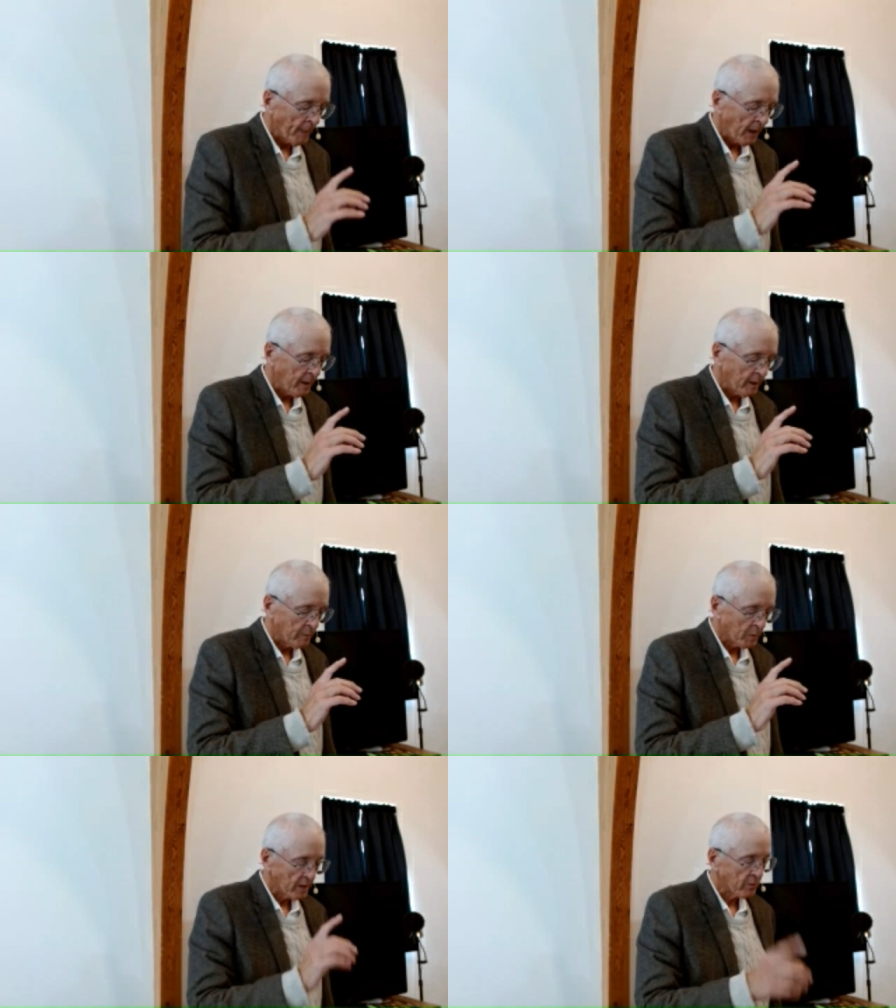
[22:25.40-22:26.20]
And, and
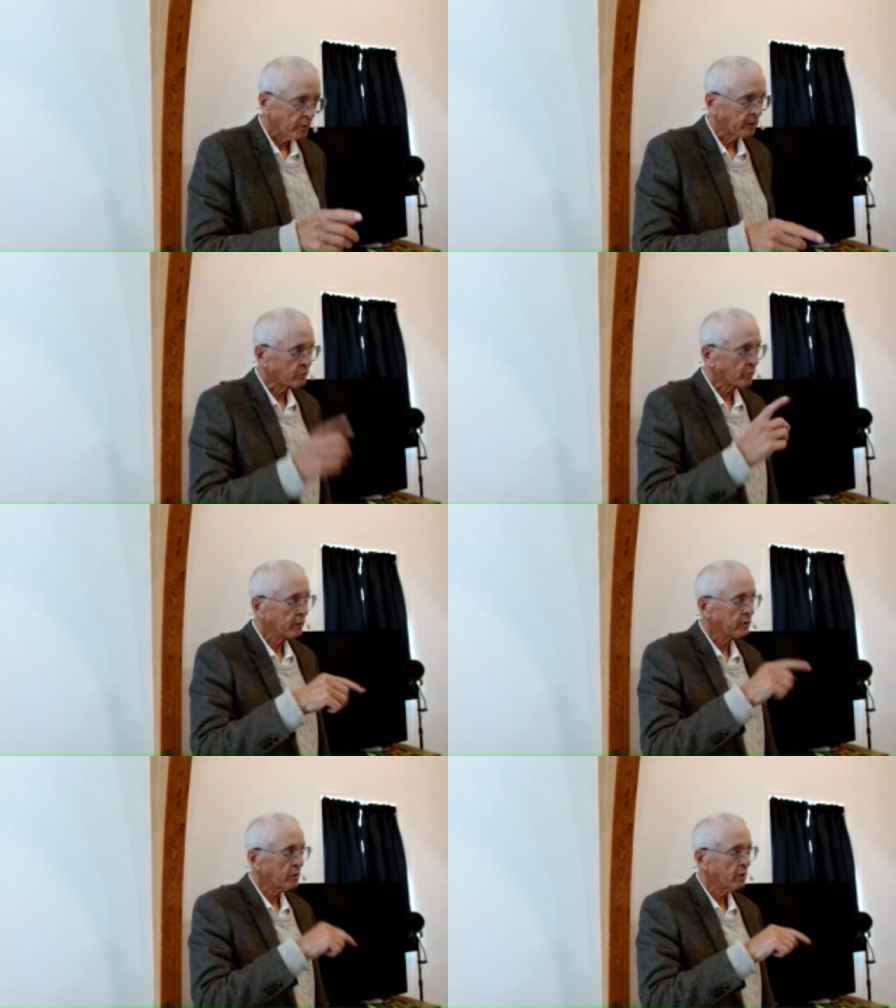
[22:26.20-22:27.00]
by the way, because we're
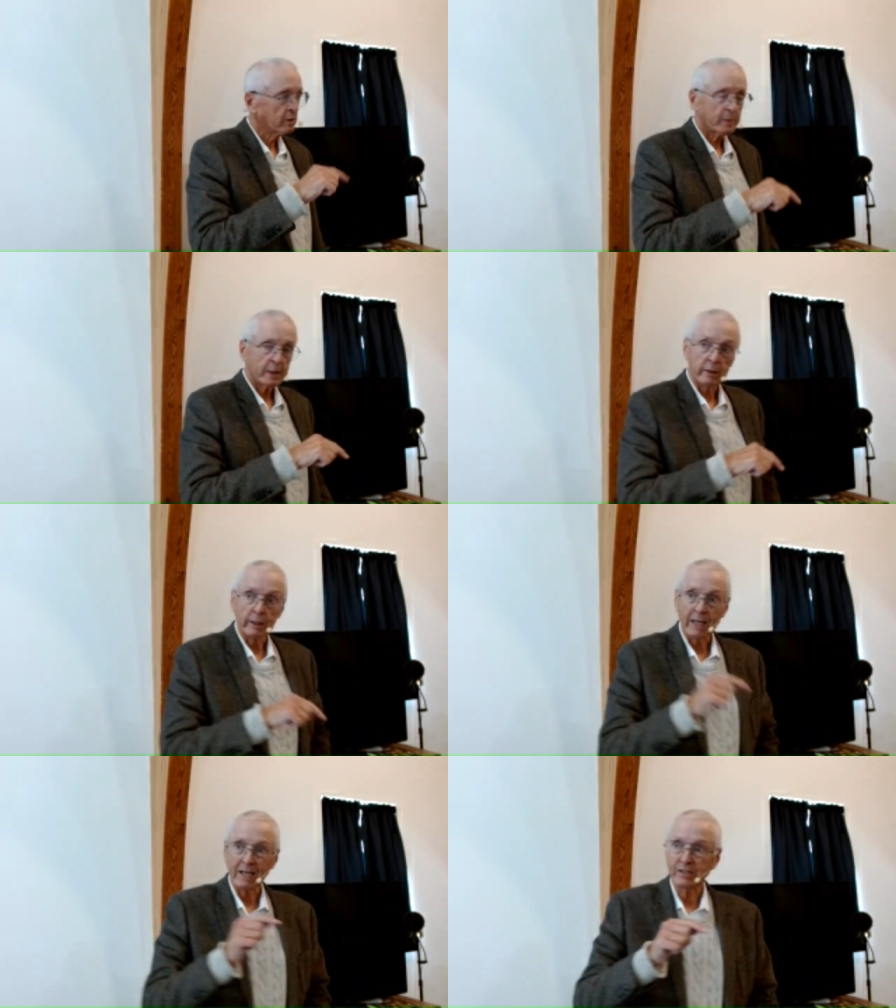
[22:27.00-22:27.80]
going to talk about an
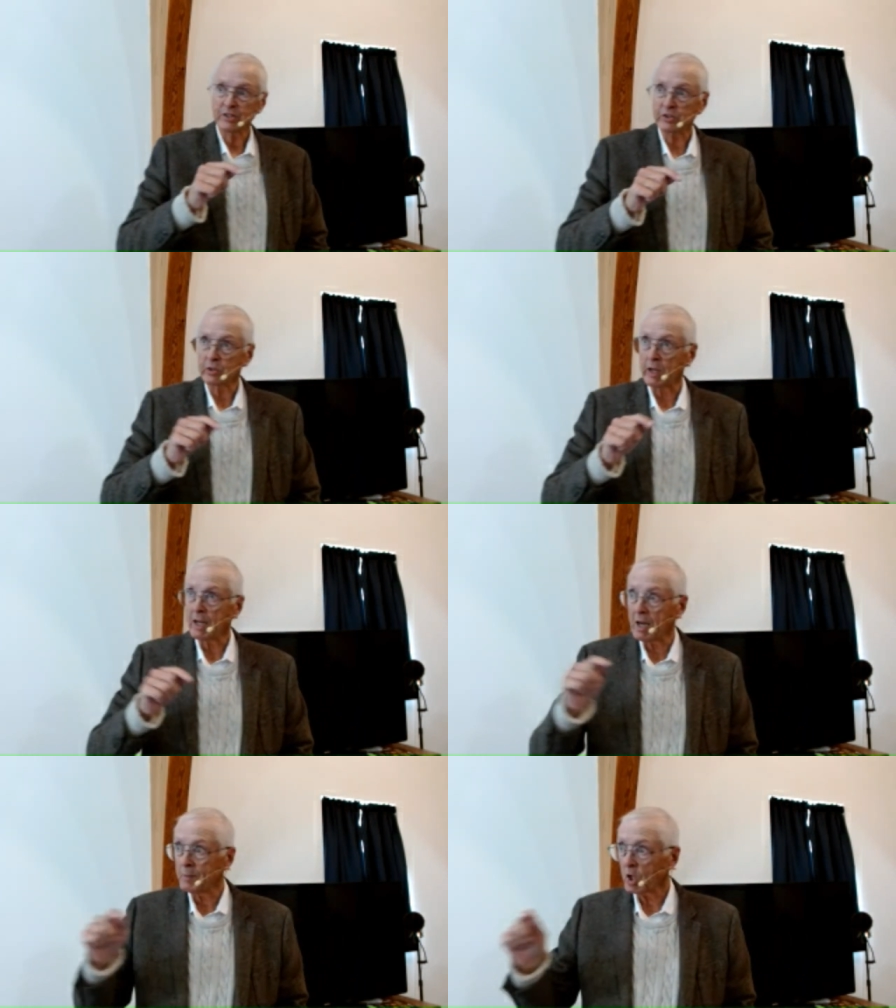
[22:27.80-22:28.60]

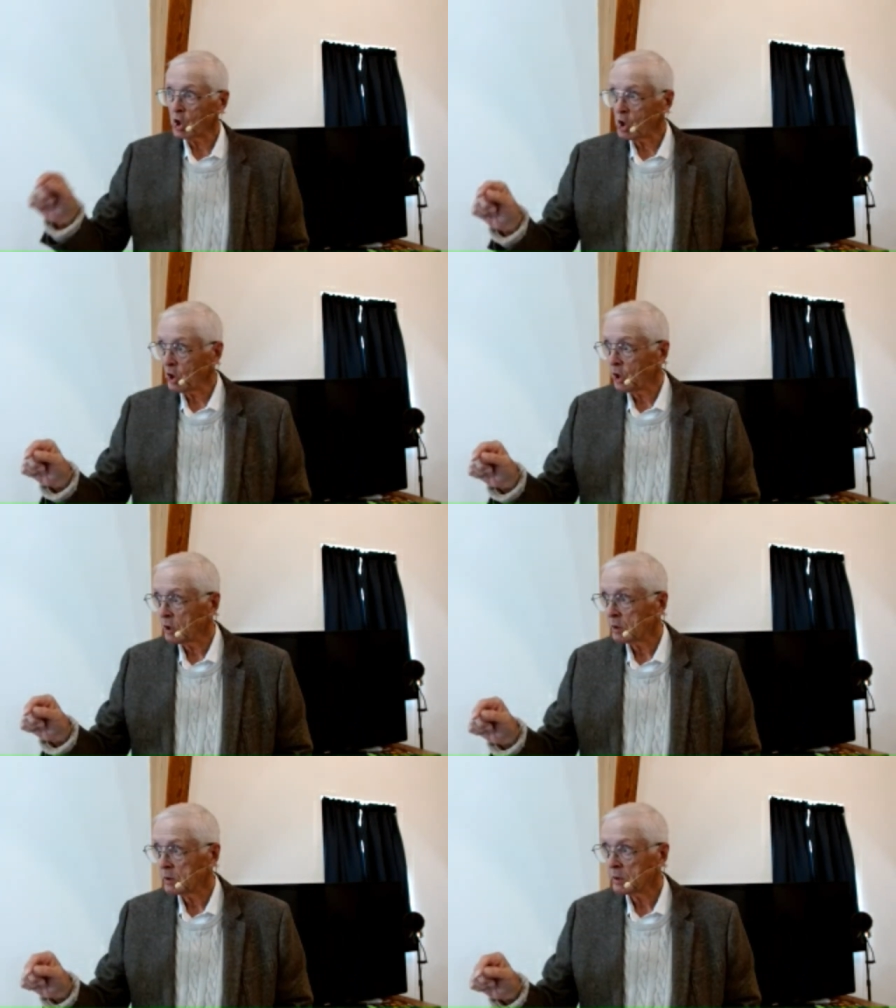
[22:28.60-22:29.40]
astronomical
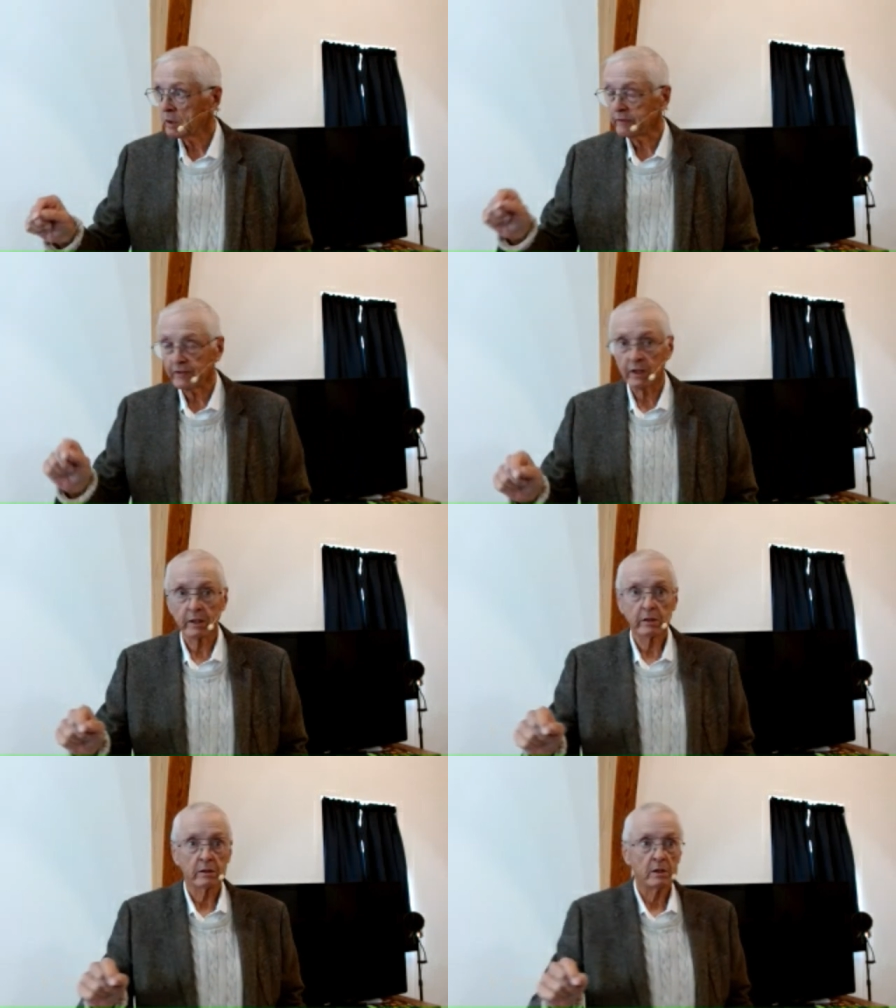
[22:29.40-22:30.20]

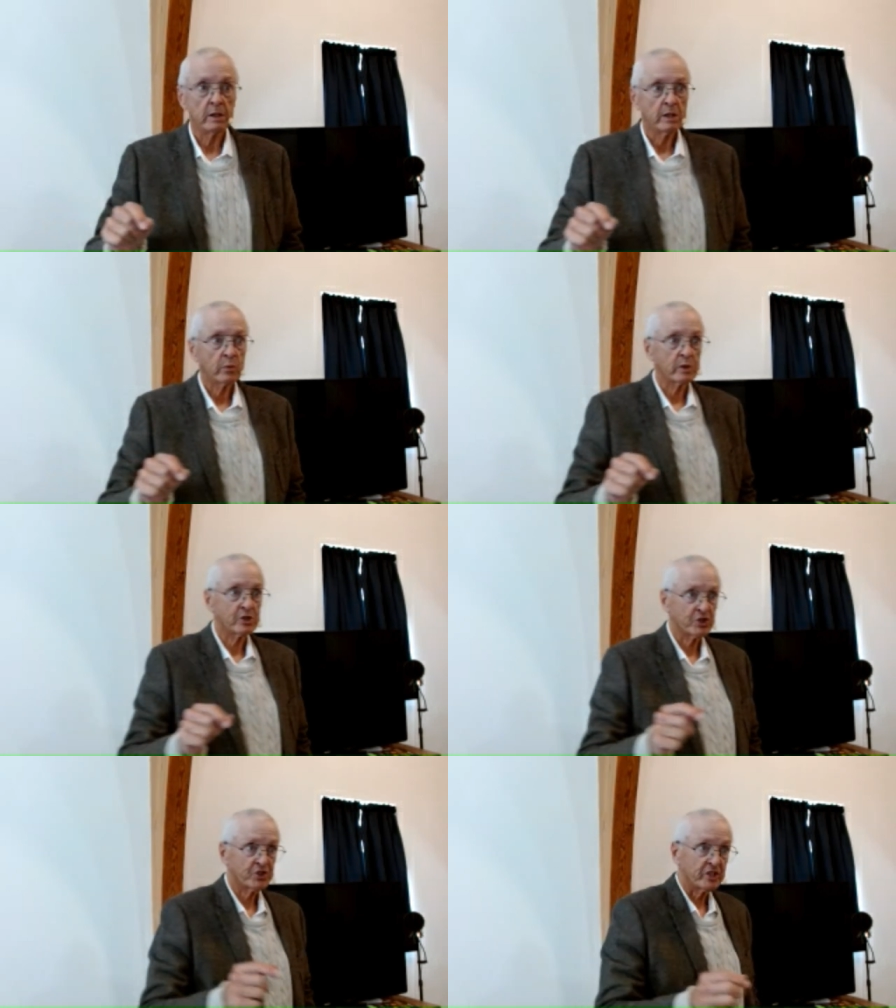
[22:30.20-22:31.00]
event, which
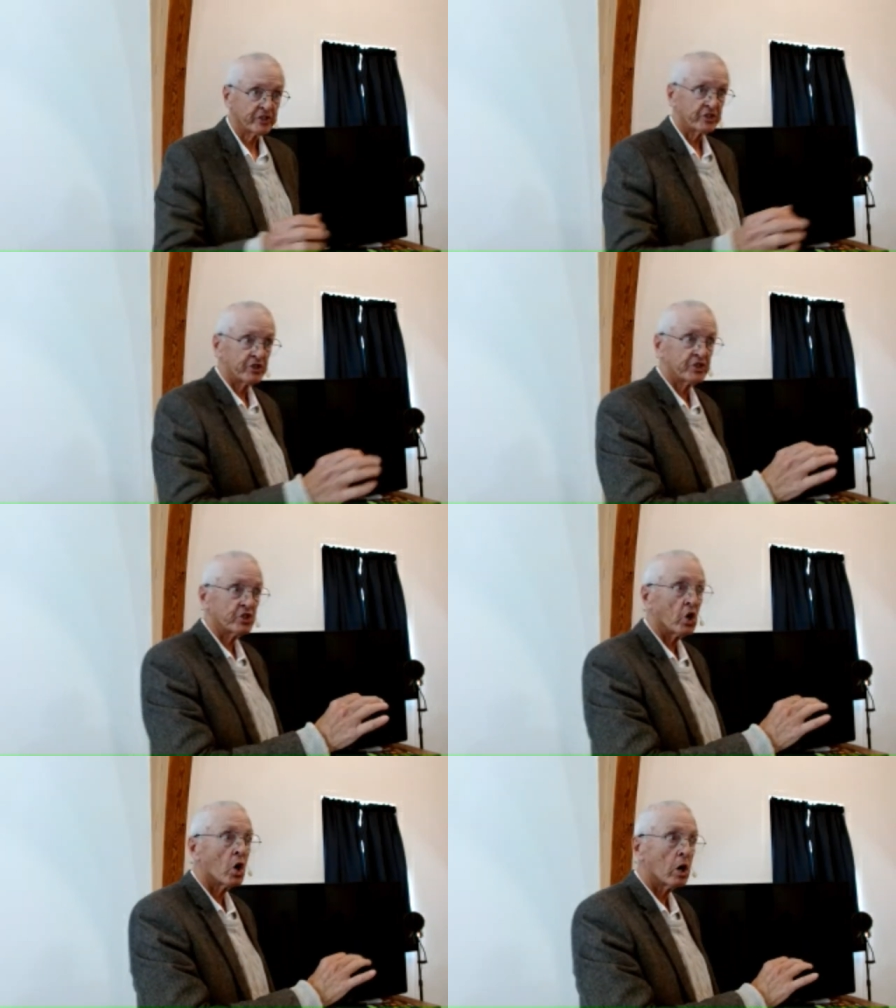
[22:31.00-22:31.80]
is this
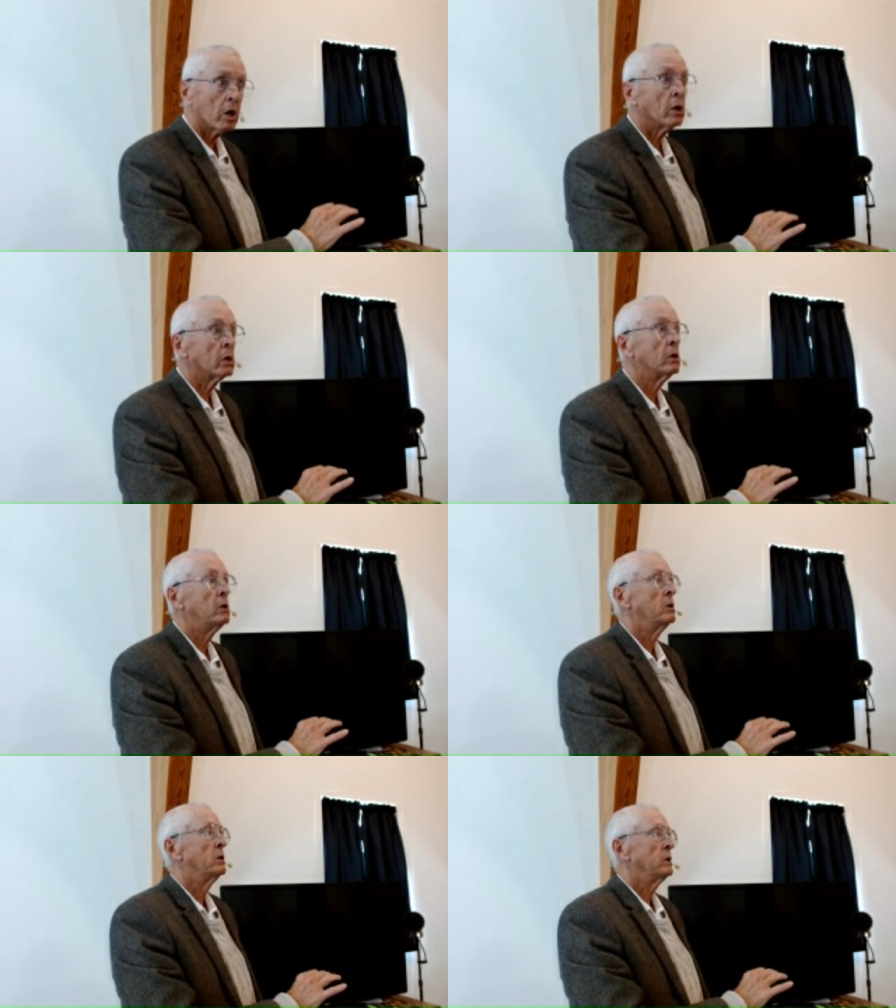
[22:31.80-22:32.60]
star
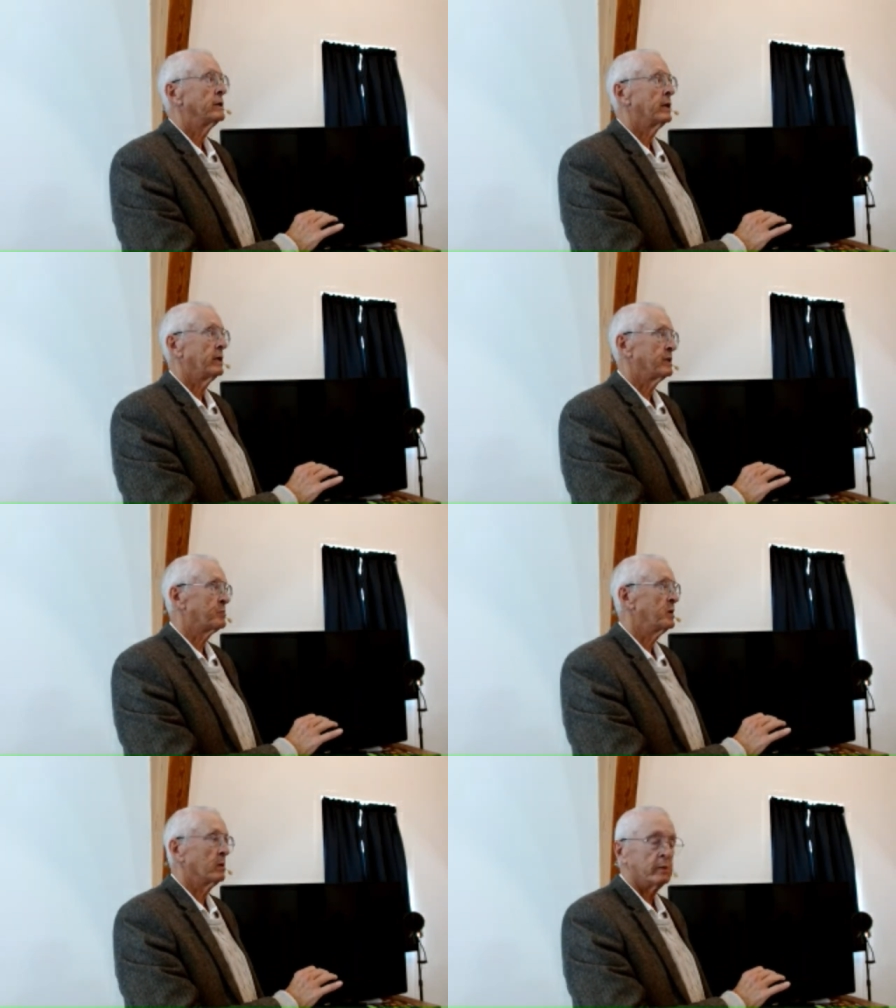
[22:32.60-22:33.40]
that has
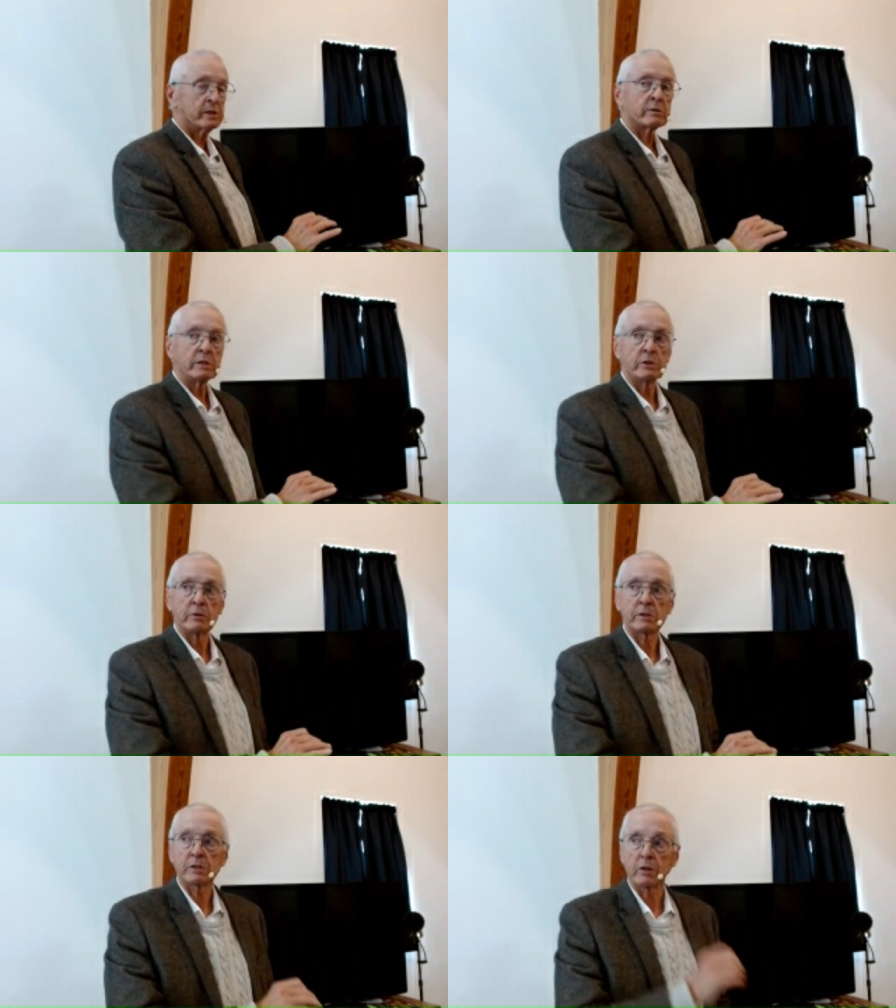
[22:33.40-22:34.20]
been a mystery to
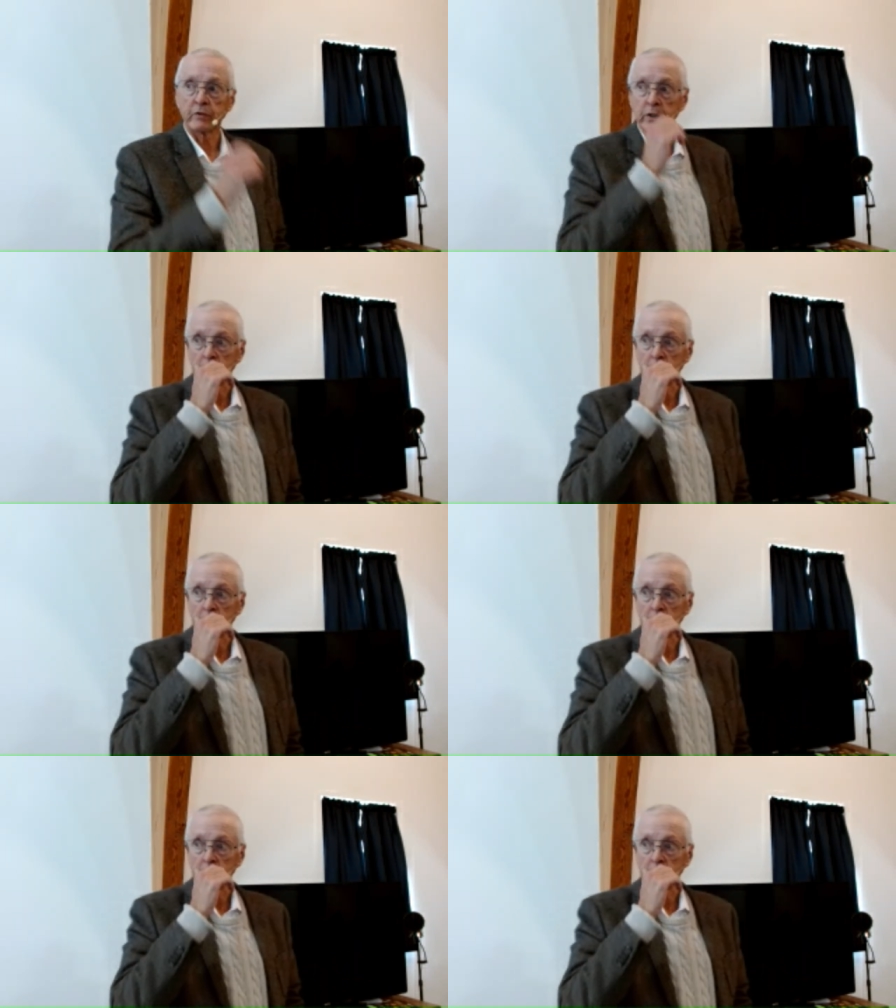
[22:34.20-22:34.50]
us over the